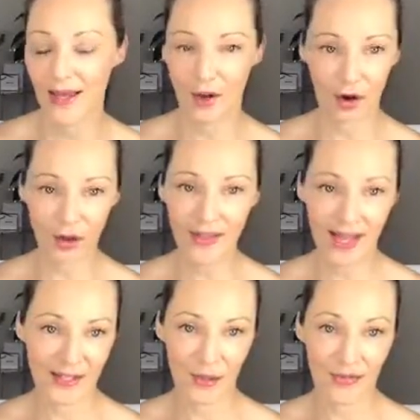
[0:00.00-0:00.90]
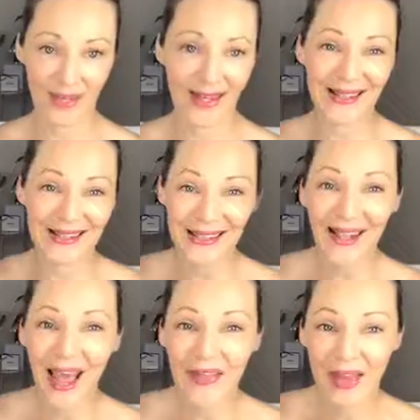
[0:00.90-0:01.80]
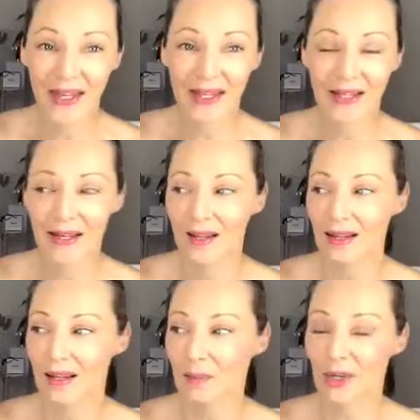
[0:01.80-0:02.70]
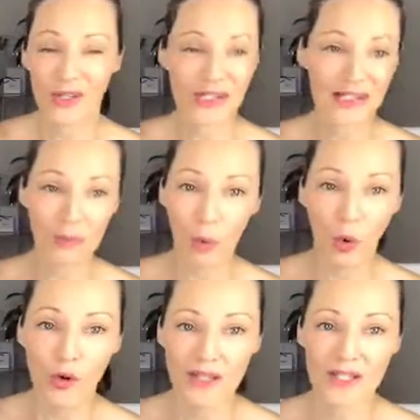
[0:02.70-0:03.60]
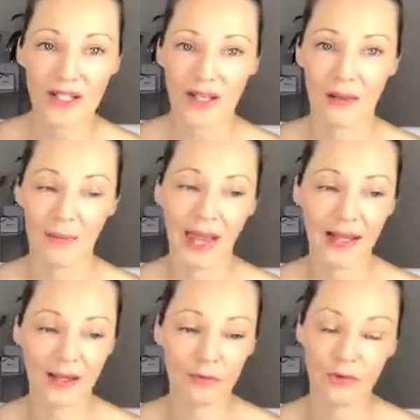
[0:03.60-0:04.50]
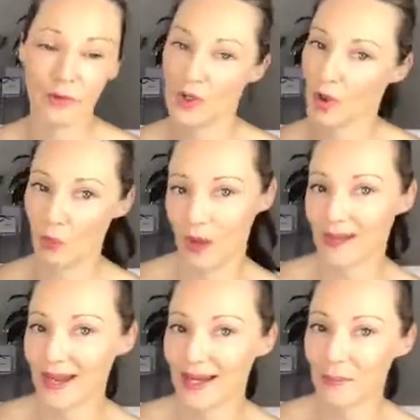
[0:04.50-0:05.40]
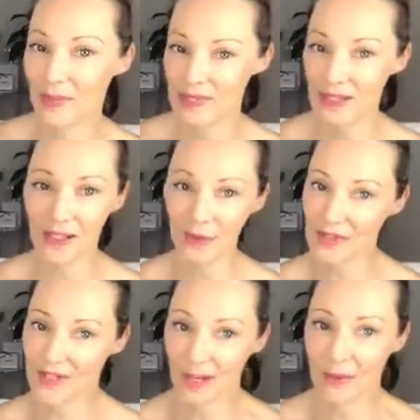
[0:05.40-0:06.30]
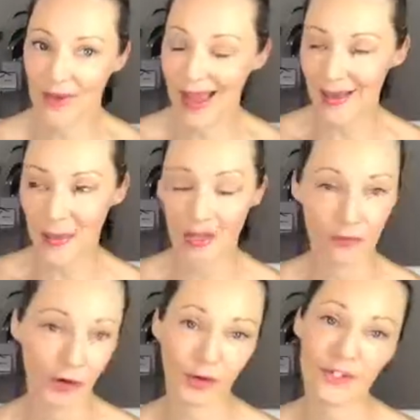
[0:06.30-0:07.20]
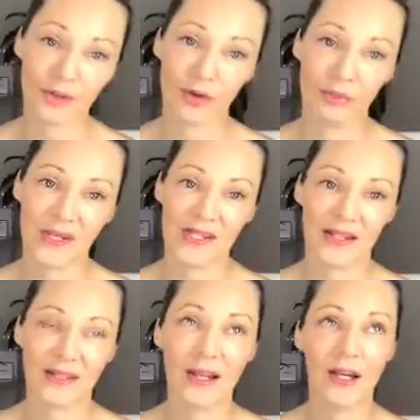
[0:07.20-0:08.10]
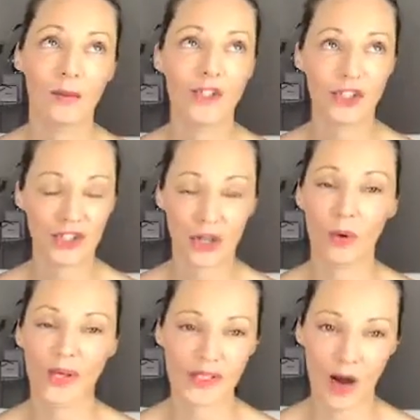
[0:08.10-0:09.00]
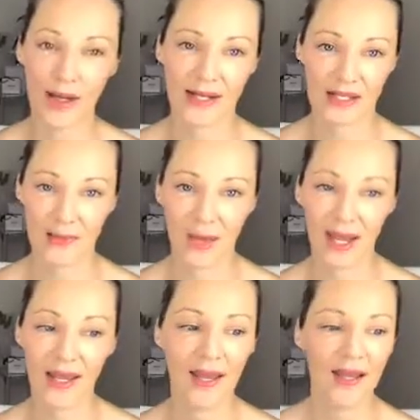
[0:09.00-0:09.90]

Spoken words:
own that sort of thing, and see how they can, because it's important to them. And for, you know, one lady in particular, it's going to now be the focus of her business, which is so exciting to me.